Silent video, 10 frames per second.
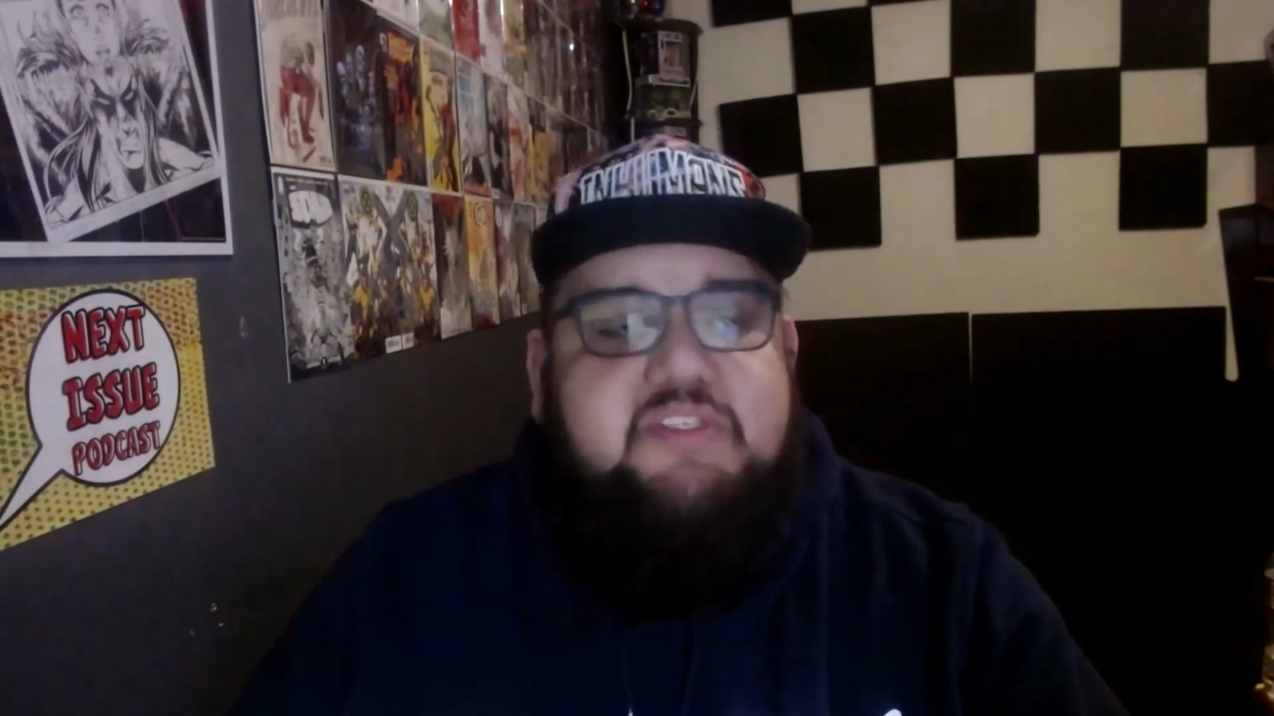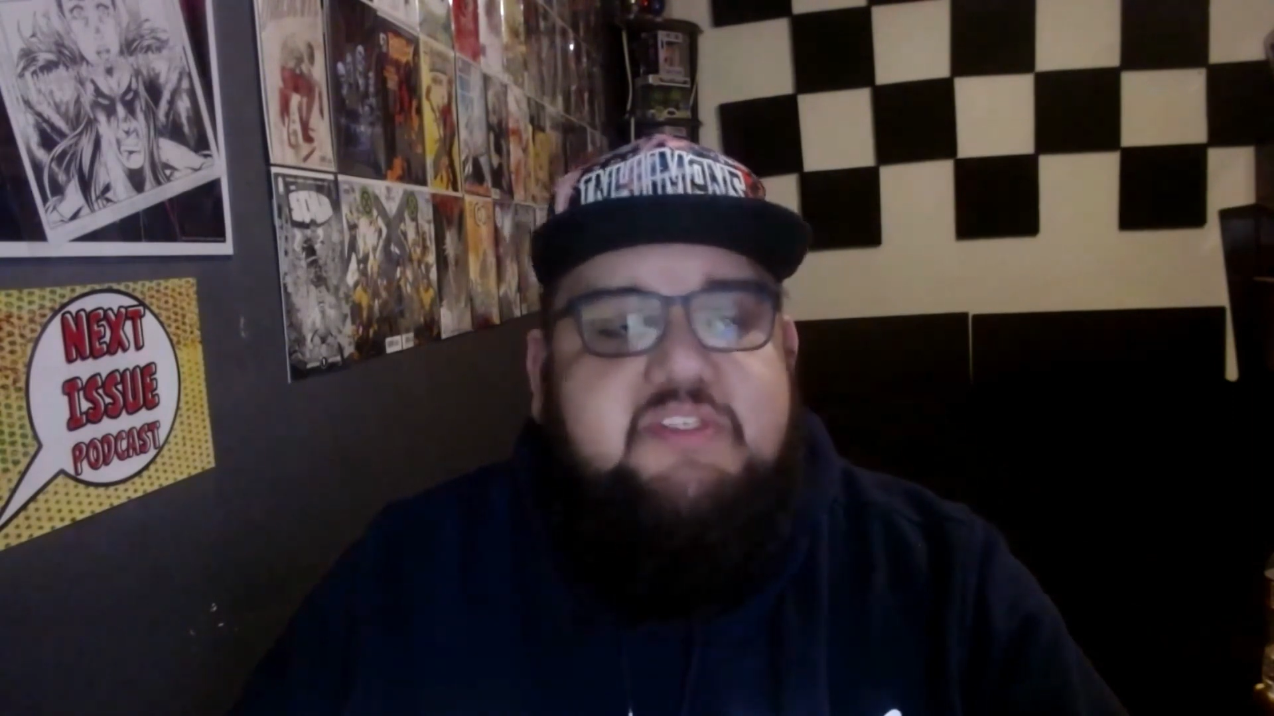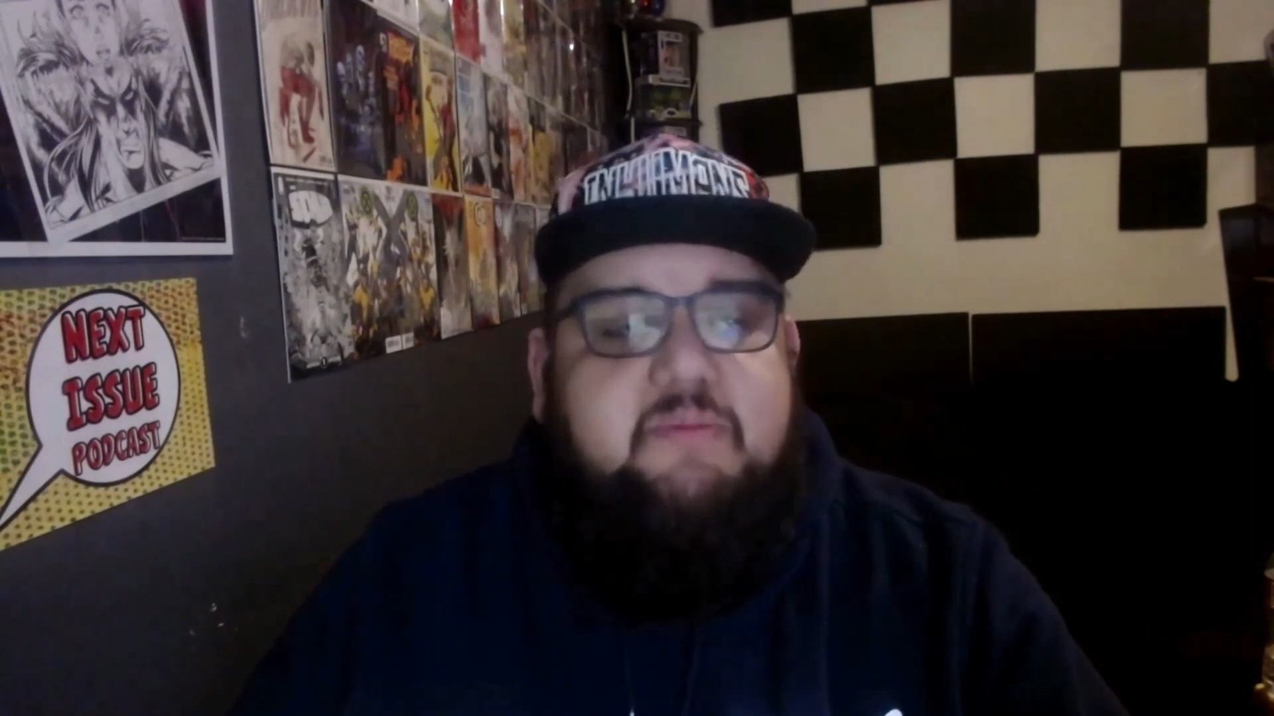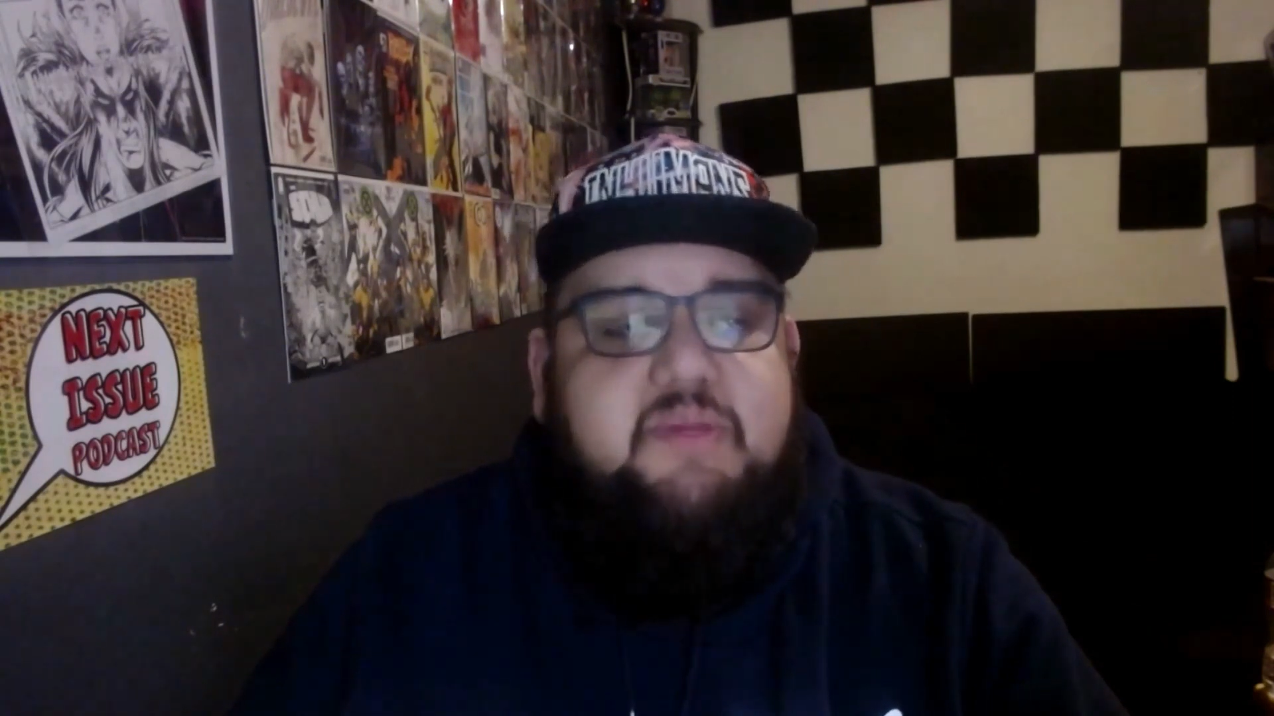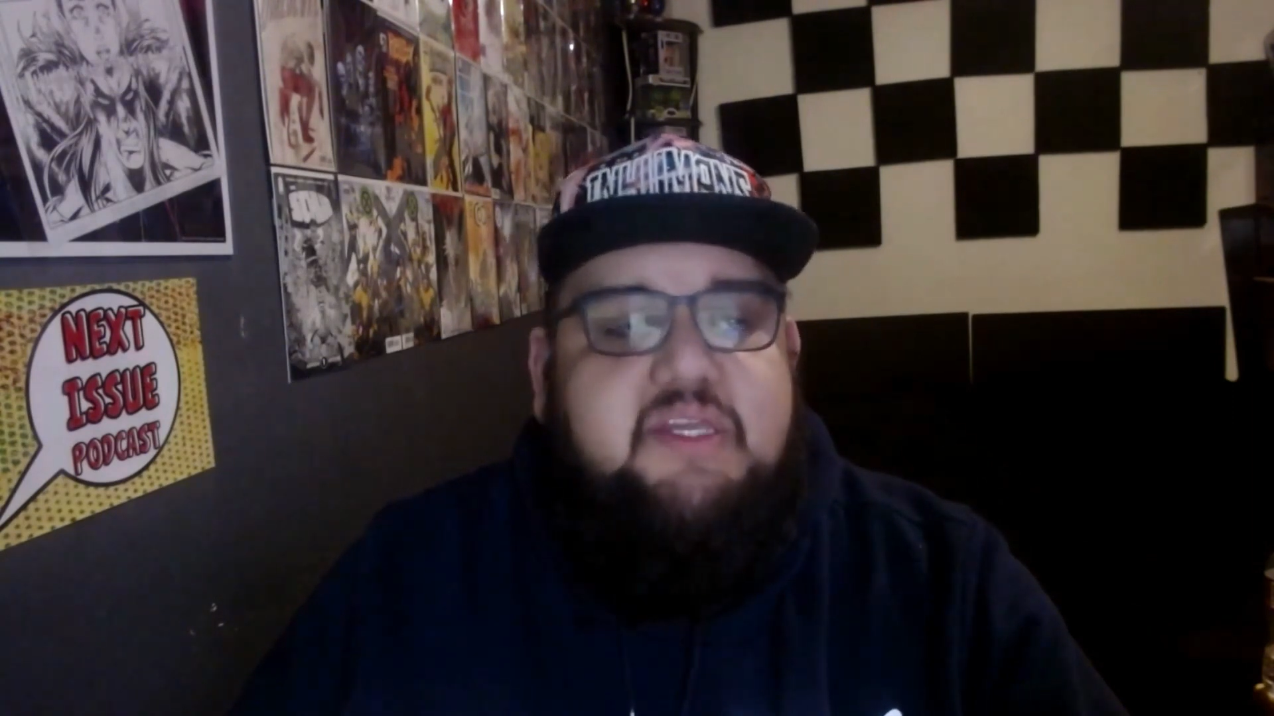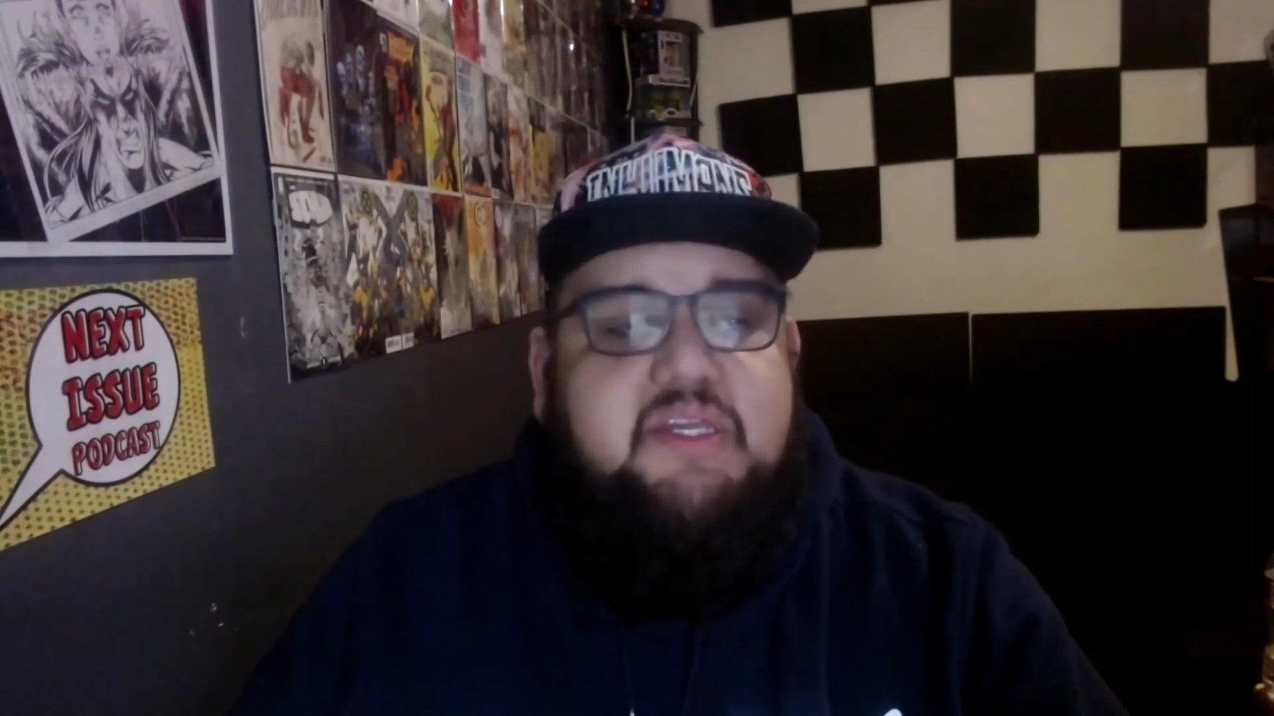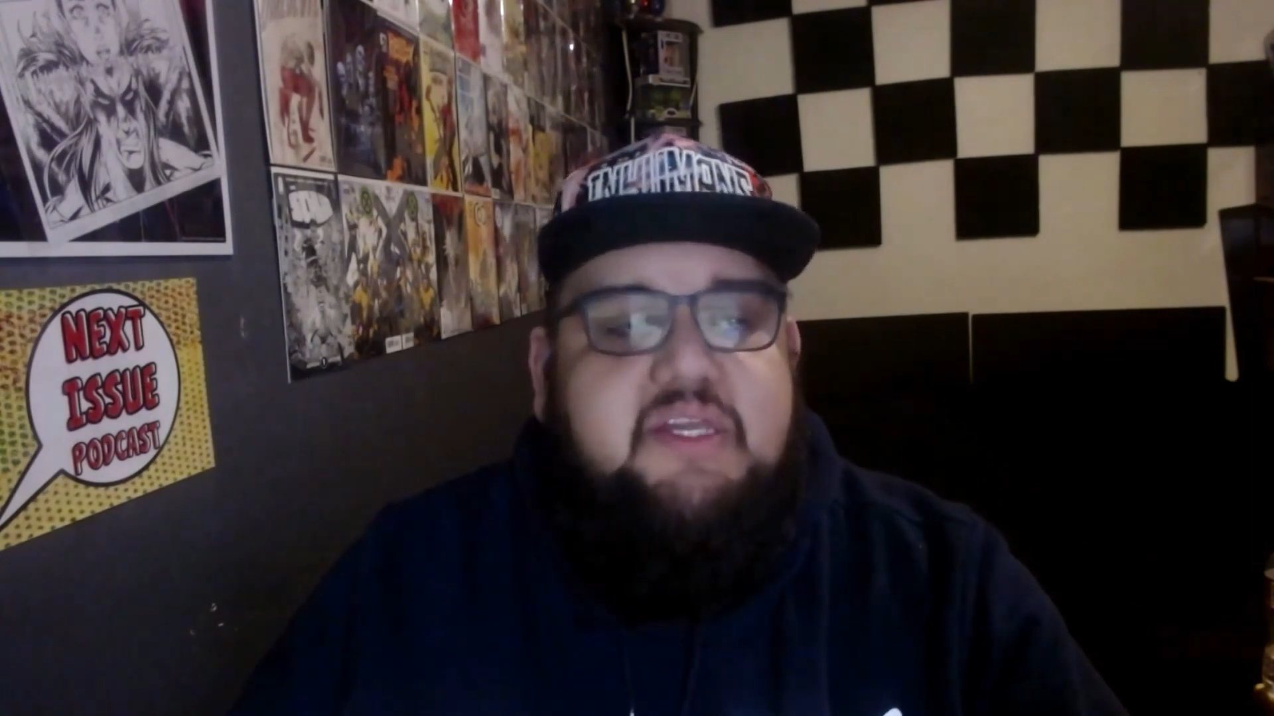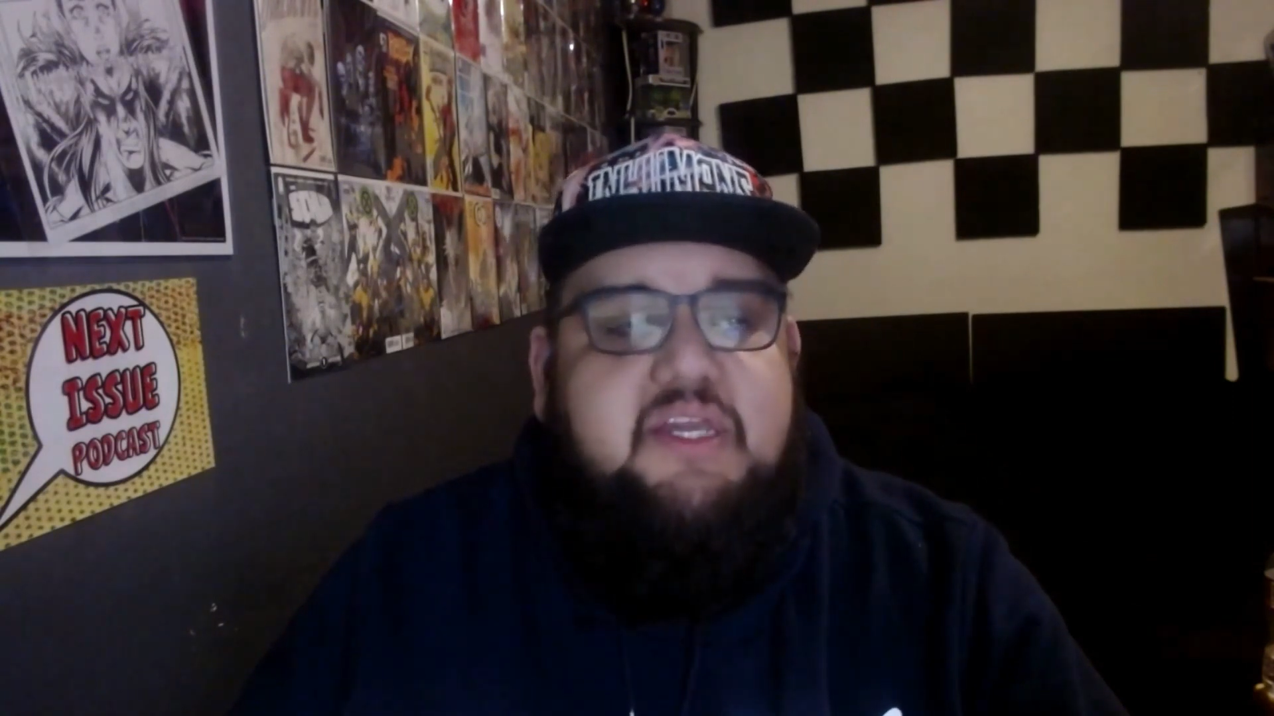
zombie